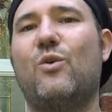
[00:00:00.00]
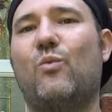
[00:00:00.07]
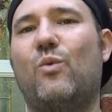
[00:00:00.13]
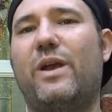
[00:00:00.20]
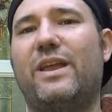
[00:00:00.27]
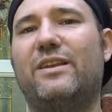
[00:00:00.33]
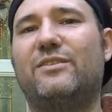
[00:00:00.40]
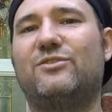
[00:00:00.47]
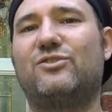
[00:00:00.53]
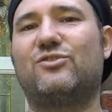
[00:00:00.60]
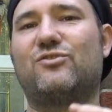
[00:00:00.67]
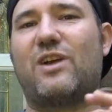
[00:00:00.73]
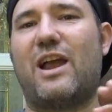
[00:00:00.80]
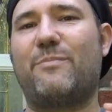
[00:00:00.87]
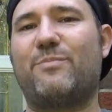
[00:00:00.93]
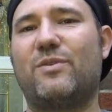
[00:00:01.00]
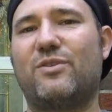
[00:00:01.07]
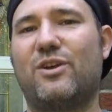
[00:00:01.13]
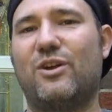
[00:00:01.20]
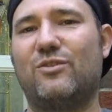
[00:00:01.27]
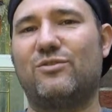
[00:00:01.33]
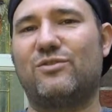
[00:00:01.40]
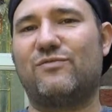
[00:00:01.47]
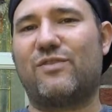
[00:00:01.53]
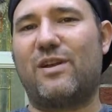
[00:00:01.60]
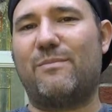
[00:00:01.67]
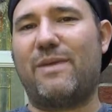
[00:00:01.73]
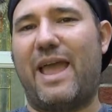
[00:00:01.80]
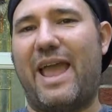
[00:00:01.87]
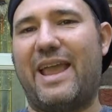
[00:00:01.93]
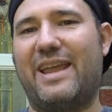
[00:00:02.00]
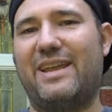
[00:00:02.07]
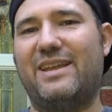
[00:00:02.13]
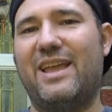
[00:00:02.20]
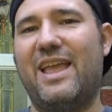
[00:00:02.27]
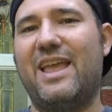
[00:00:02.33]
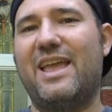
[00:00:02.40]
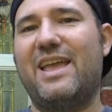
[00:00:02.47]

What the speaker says: when Stryper goes from a